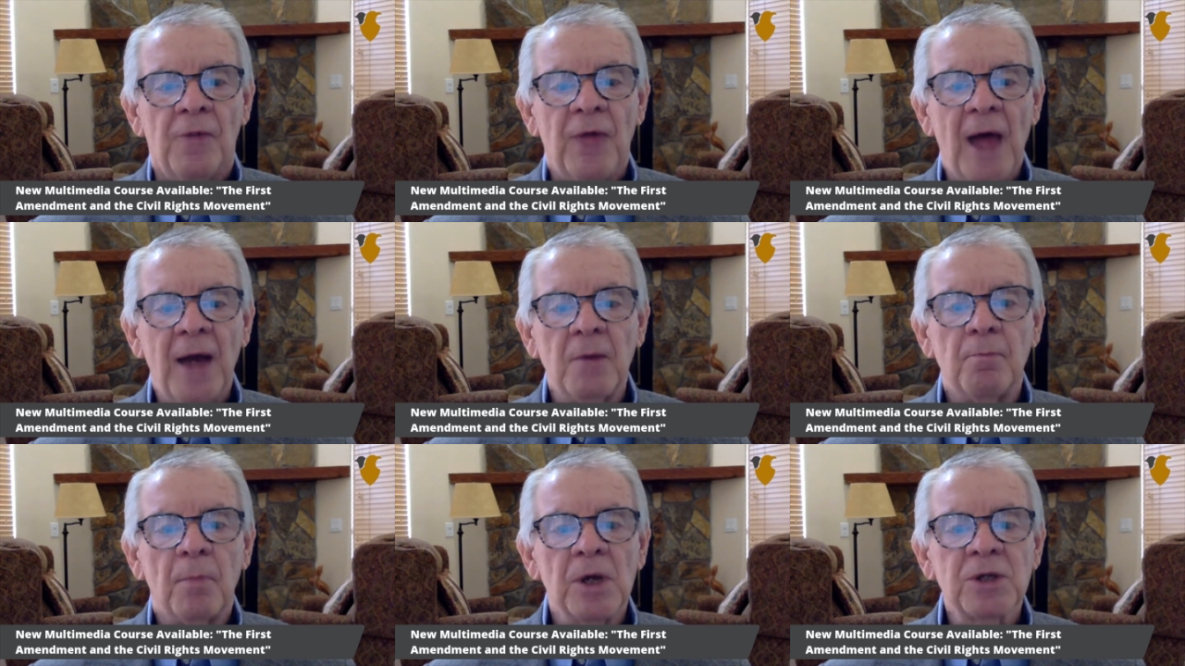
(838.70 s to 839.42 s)
that
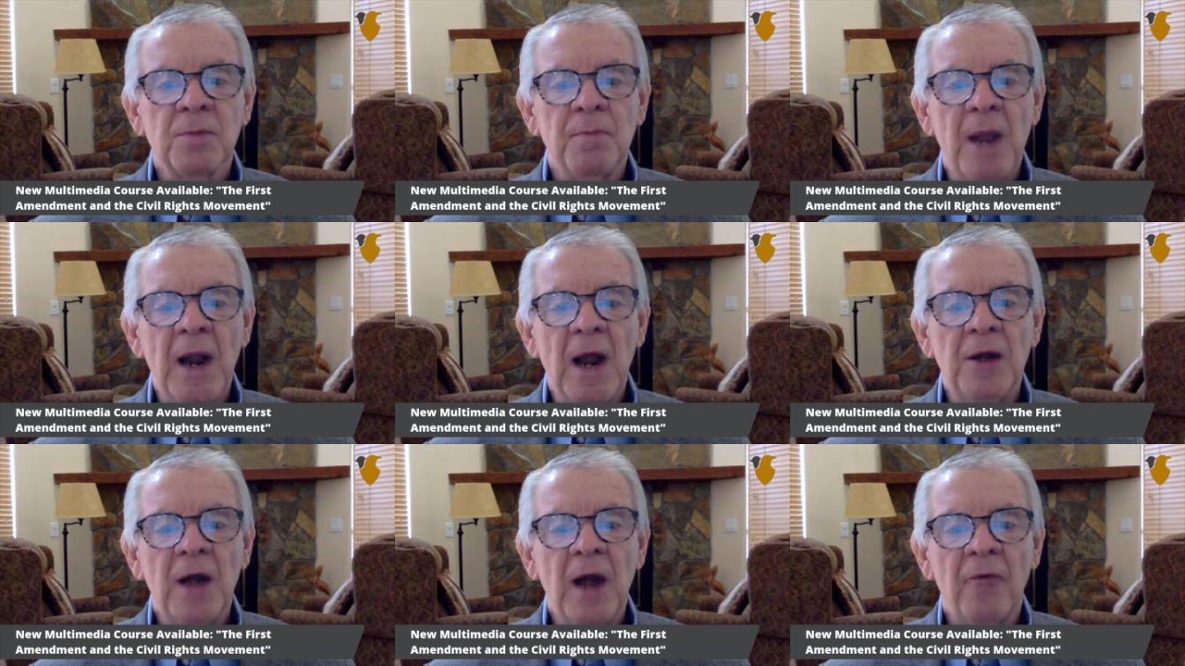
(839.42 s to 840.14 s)
it must
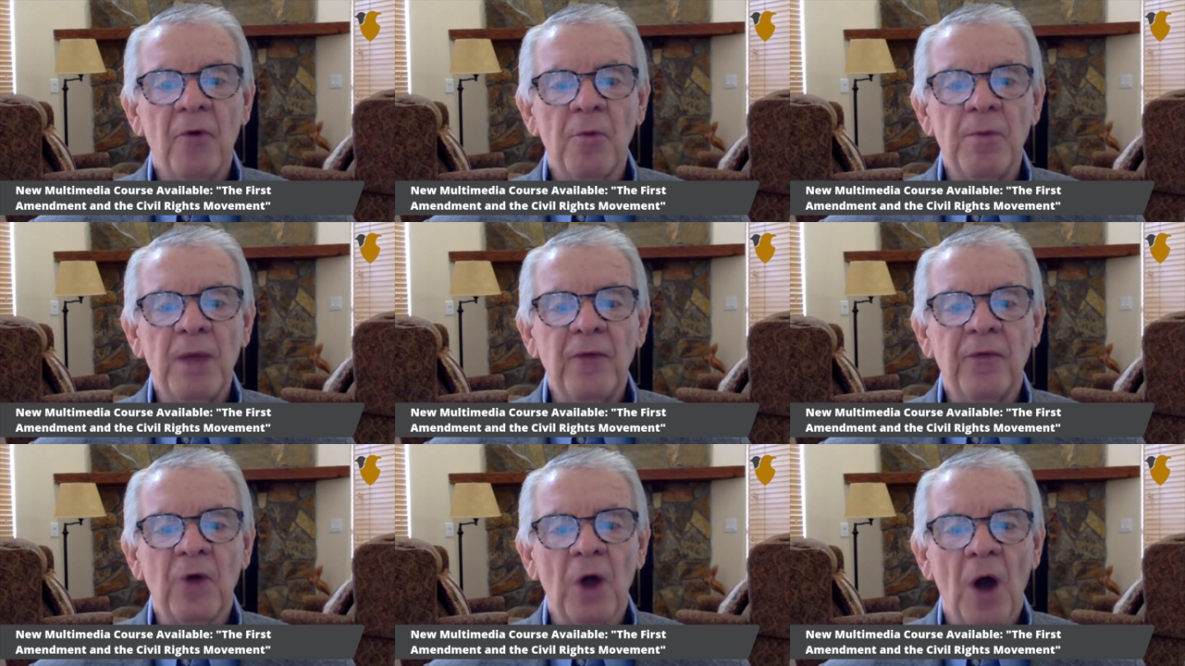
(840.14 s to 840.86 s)
never
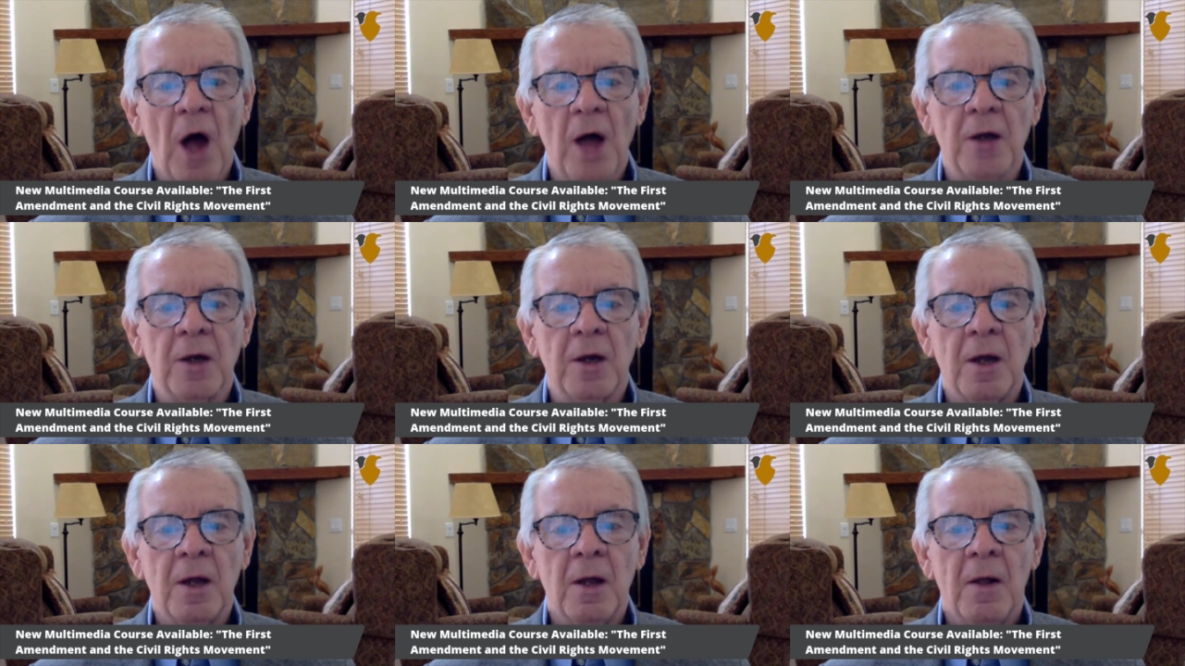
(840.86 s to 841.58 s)
be forgotten
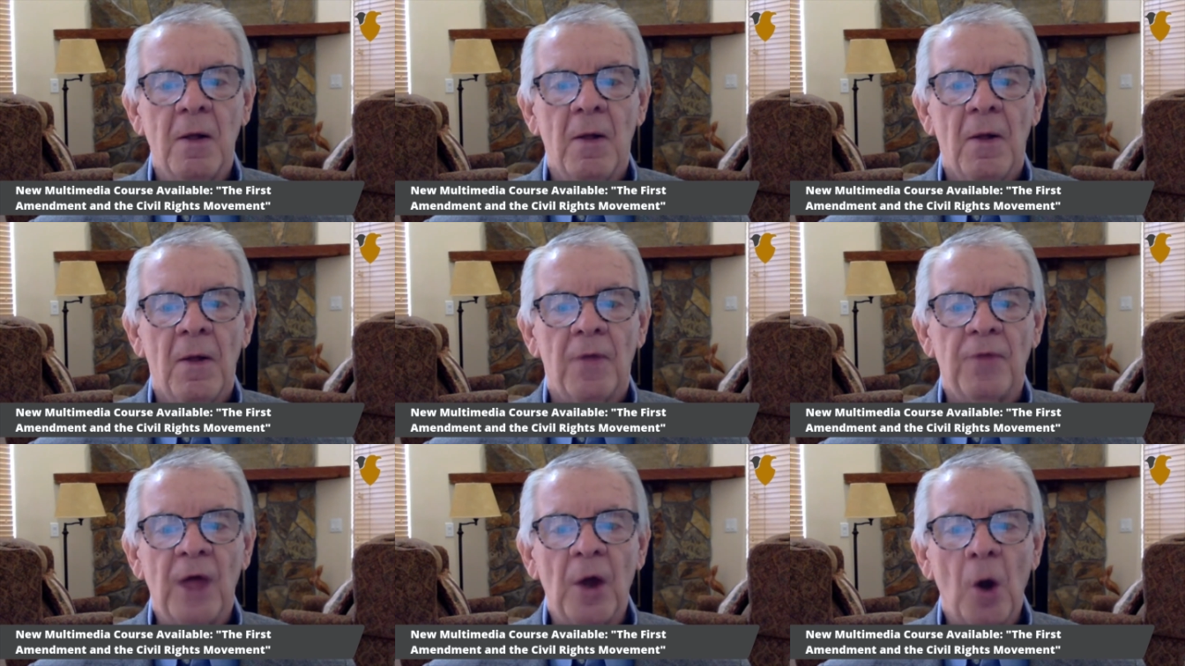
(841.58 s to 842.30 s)

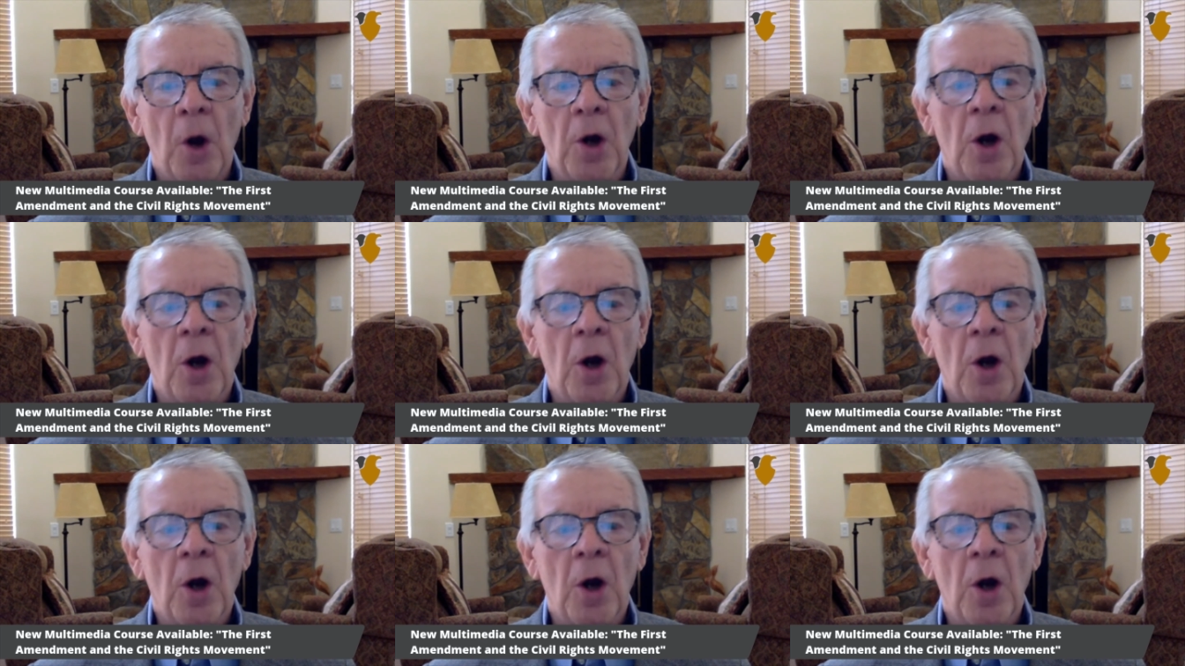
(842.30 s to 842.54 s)
that our